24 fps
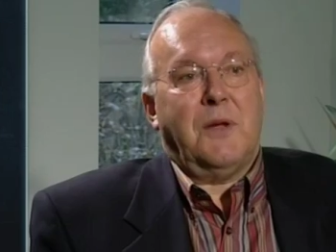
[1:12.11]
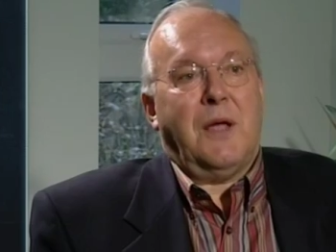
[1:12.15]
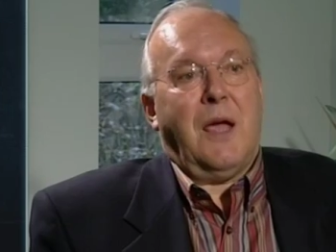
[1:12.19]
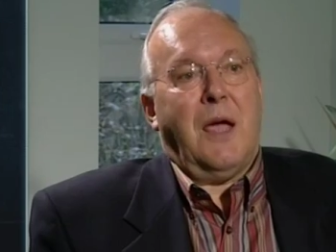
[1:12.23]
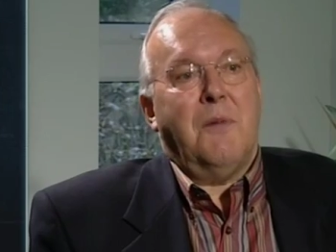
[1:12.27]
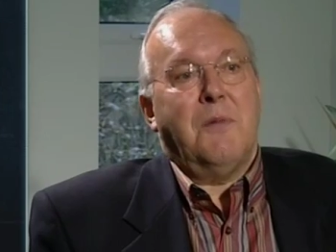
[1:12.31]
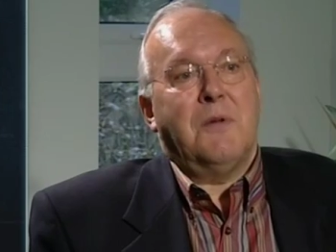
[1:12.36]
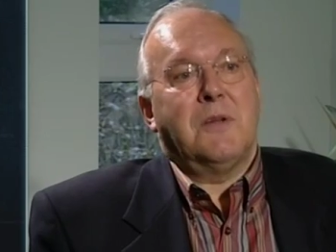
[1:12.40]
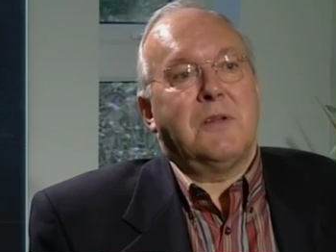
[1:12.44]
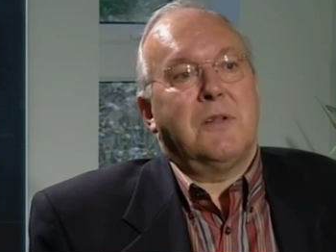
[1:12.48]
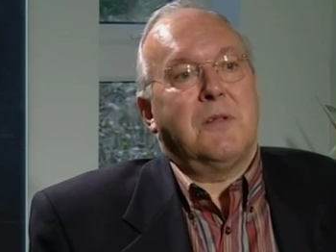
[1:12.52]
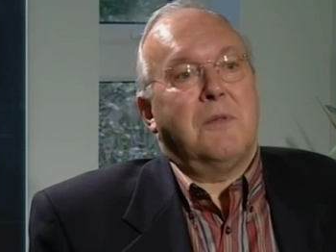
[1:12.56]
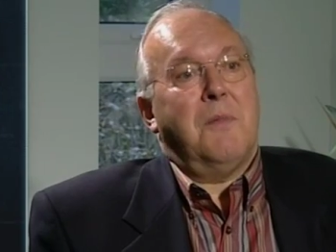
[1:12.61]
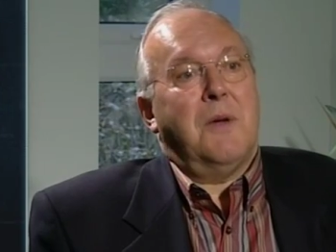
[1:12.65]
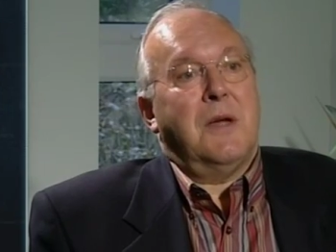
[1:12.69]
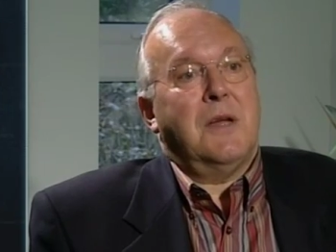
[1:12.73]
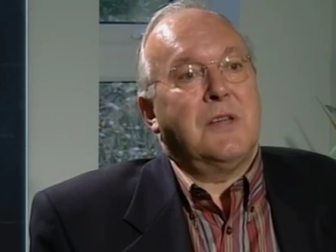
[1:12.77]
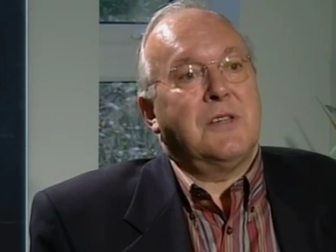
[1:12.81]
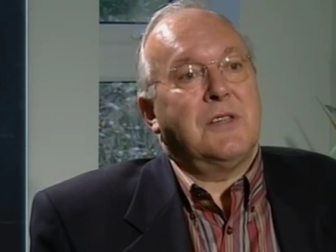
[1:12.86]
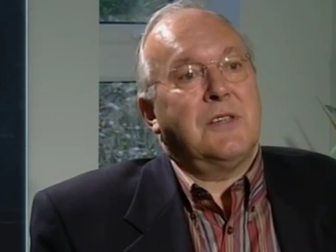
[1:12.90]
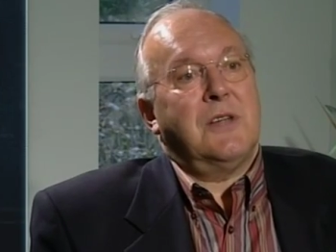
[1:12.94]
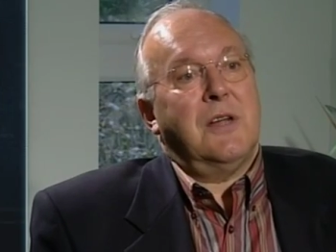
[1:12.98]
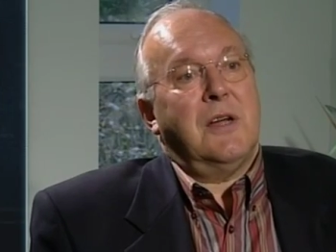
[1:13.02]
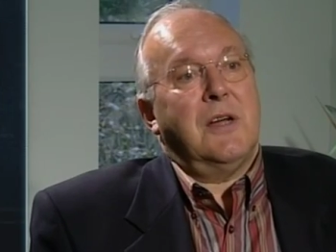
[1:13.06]
we came into the
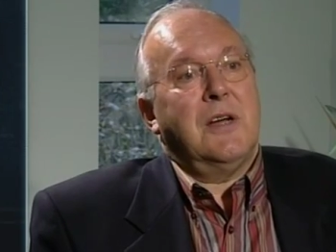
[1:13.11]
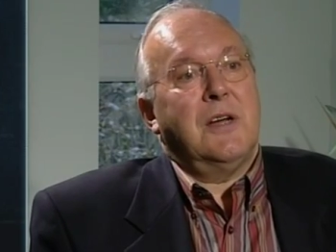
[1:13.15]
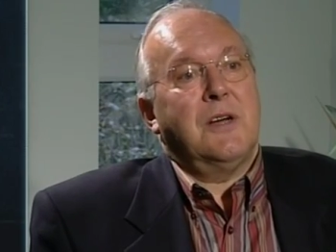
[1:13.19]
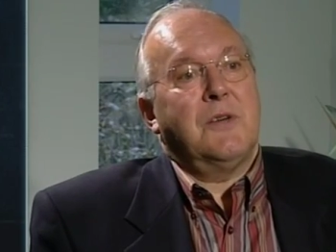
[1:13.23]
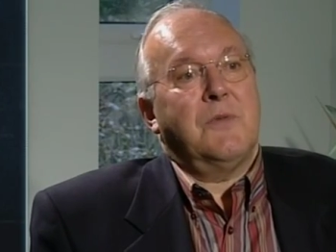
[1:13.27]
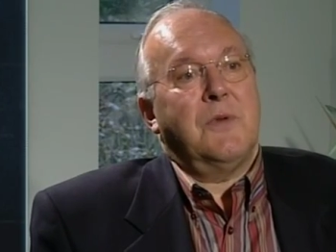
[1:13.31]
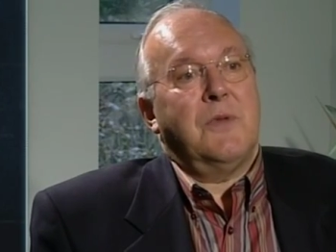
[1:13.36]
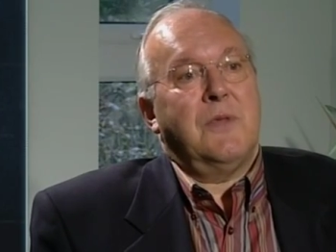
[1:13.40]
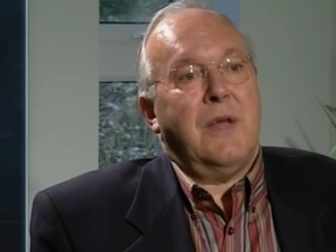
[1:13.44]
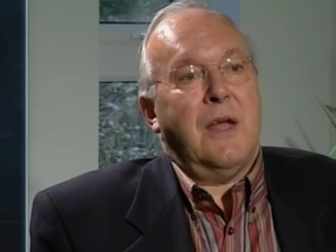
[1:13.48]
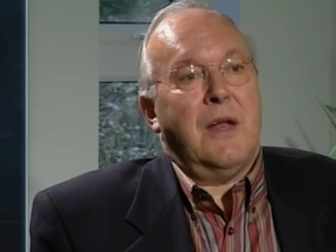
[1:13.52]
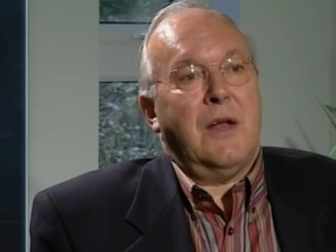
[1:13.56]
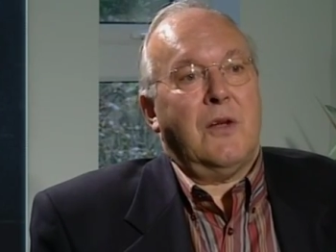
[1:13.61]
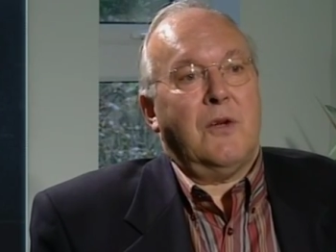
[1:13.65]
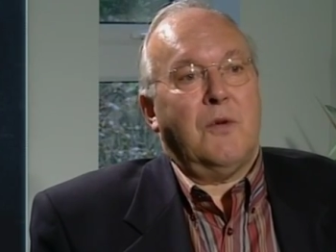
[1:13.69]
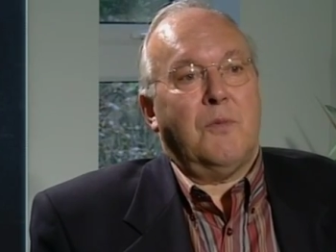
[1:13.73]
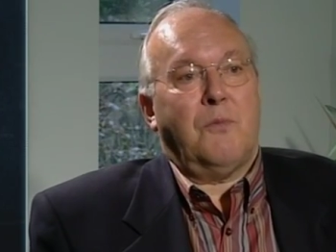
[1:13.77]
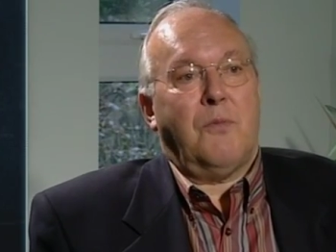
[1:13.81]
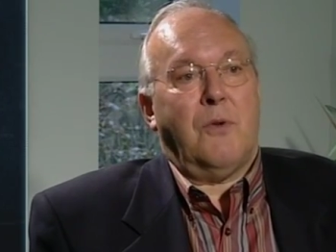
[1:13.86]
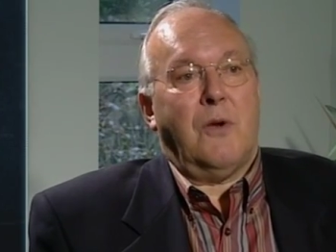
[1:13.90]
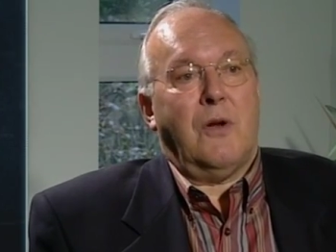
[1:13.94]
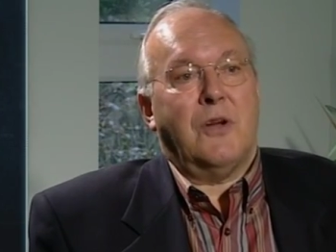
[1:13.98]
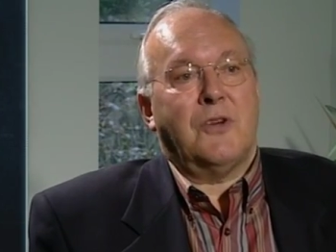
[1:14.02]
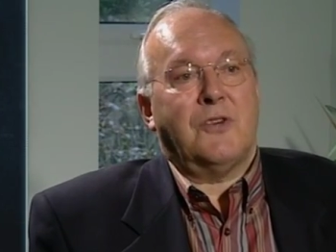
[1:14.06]
main stage, we then
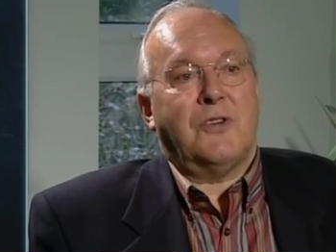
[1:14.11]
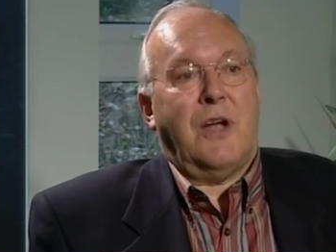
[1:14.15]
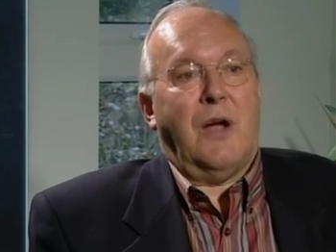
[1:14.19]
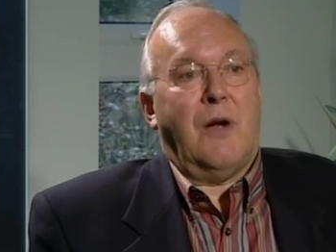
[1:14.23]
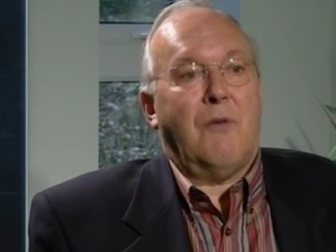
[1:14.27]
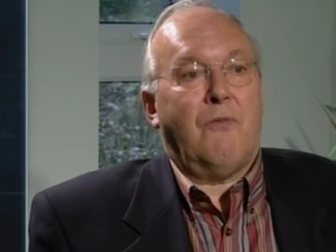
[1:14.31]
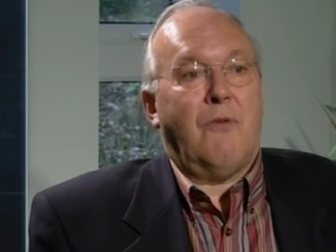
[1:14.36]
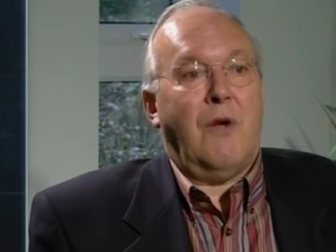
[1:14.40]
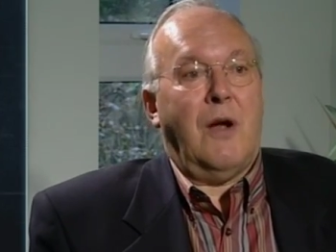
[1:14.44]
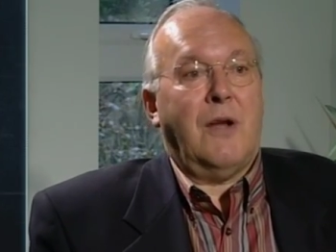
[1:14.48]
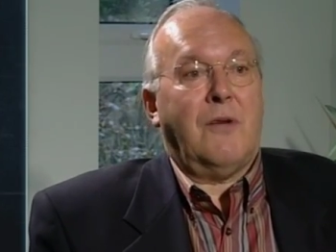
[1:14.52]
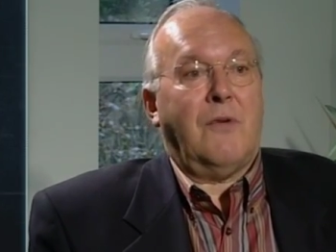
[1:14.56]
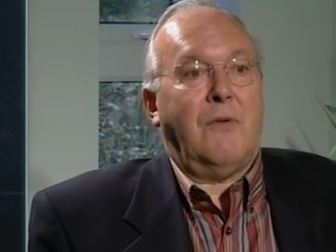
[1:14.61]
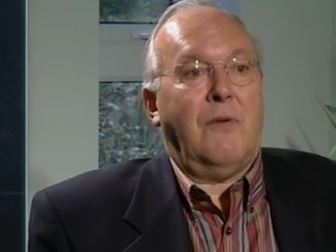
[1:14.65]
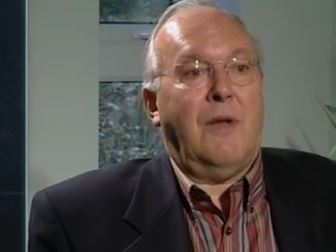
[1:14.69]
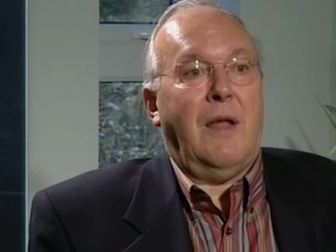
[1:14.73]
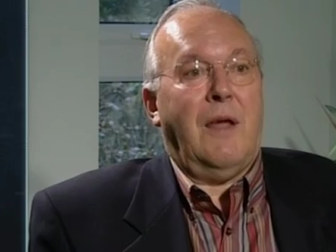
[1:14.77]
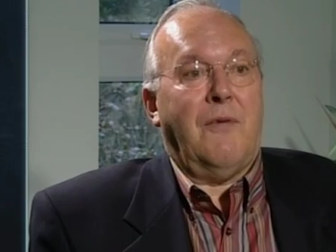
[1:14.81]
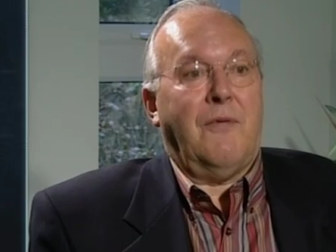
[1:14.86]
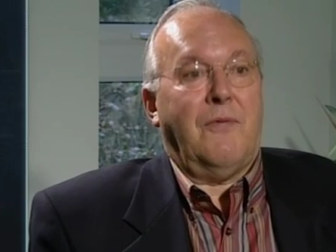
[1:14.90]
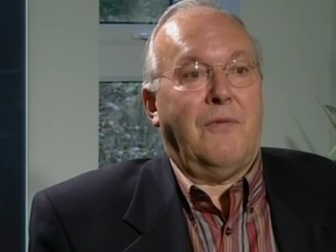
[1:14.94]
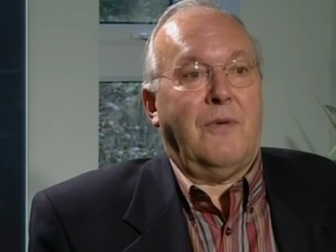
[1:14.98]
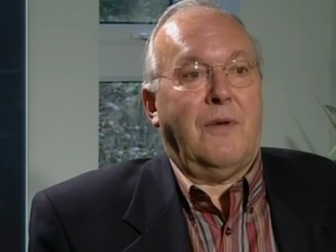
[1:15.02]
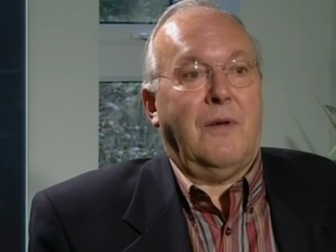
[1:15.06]
could branch out right or
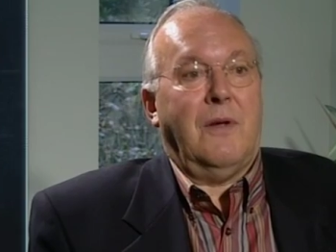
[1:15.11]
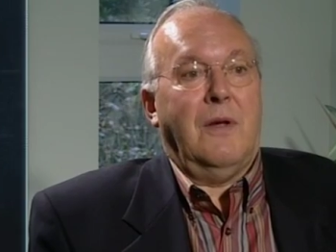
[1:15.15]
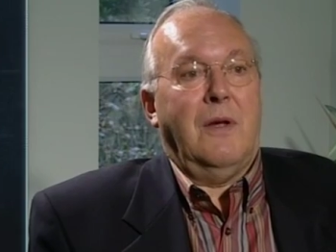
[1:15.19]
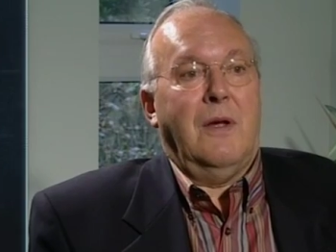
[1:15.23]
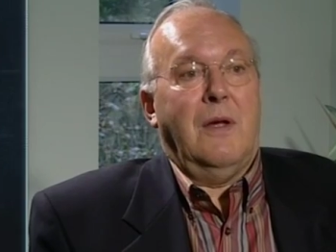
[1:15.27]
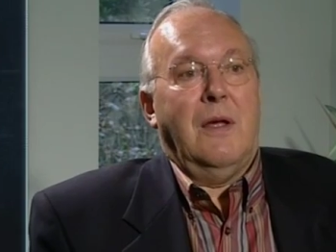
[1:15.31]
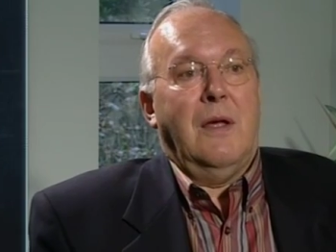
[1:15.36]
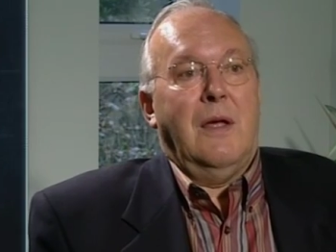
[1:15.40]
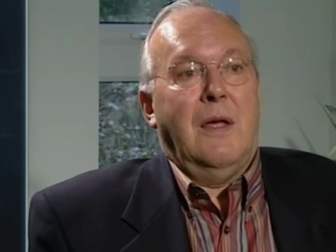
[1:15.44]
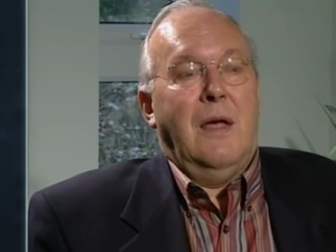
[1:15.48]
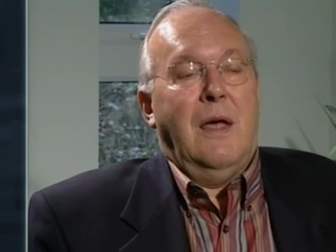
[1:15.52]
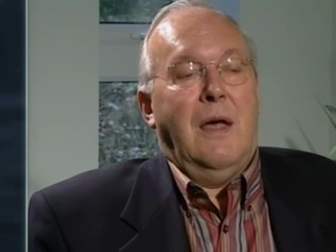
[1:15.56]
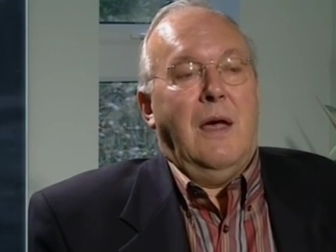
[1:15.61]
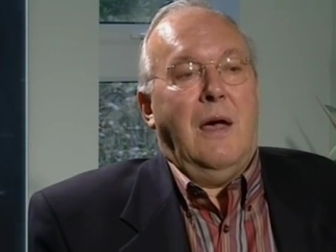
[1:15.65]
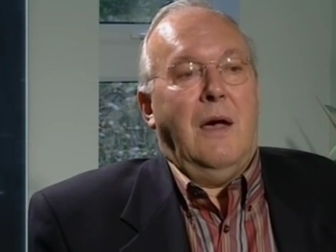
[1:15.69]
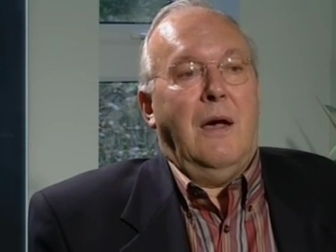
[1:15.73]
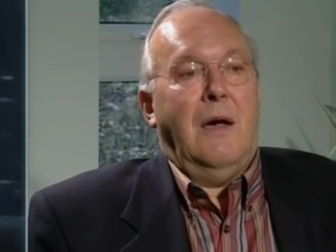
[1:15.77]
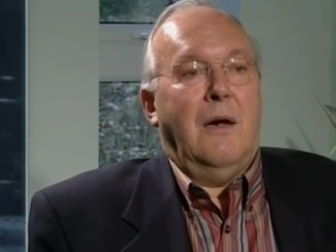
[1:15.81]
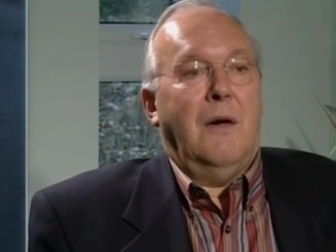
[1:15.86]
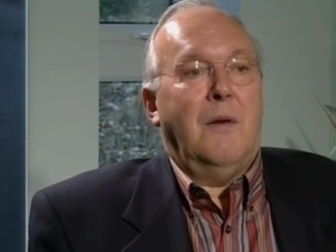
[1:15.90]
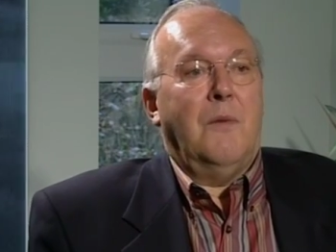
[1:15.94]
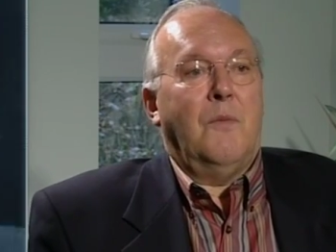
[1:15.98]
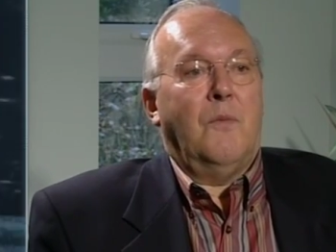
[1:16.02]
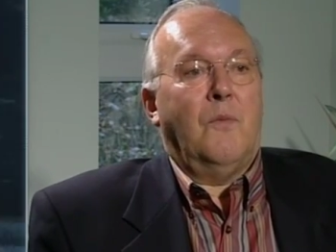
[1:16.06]
left,
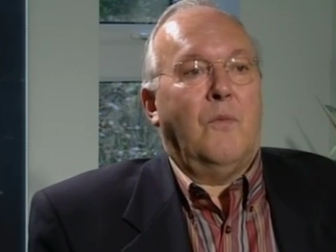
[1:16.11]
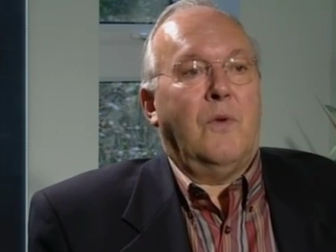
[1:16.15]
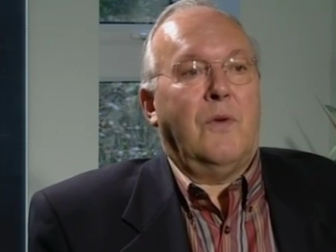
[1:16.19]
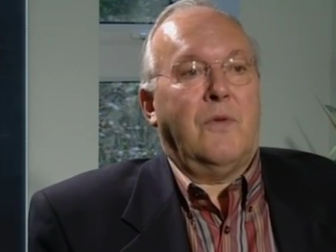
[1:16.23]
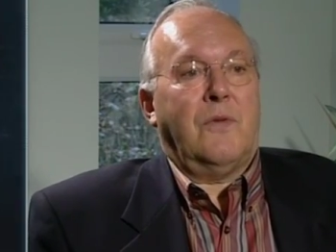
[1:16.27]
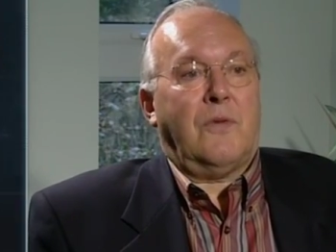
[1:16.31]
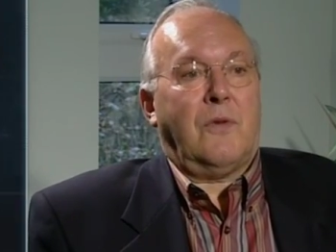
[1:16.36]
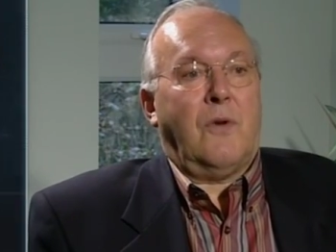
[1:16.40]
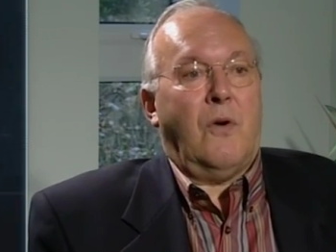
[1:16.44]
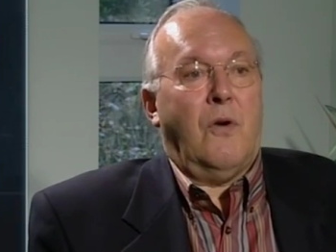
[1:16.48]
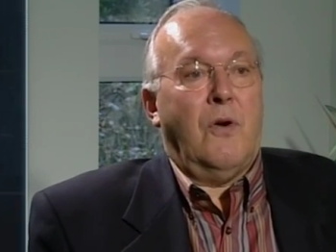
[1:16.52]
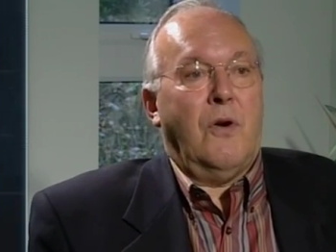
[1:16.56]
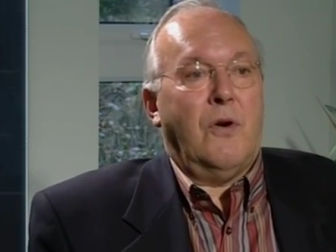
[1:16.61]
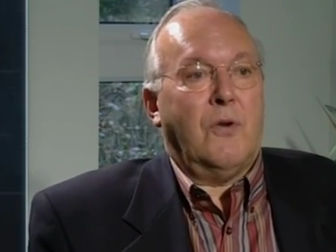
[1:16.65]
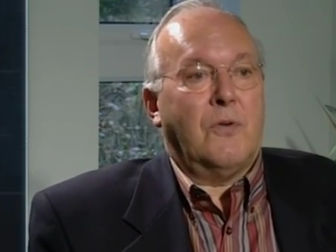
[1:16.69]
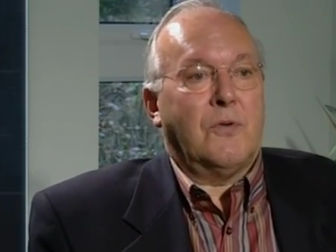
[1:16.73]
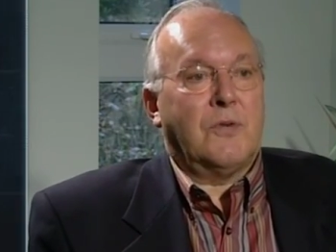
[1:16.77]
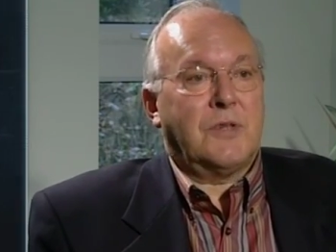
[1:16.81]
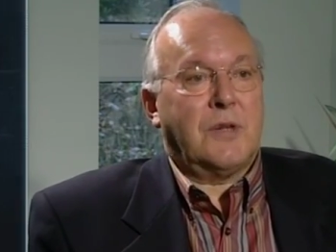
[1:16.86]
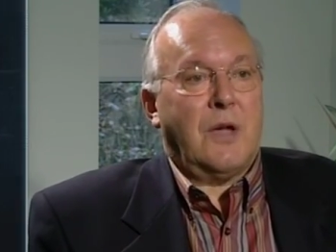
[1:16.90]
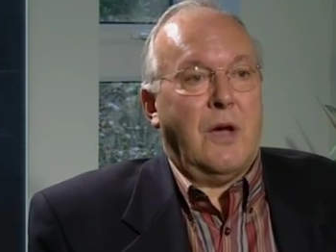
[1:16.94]
with corridors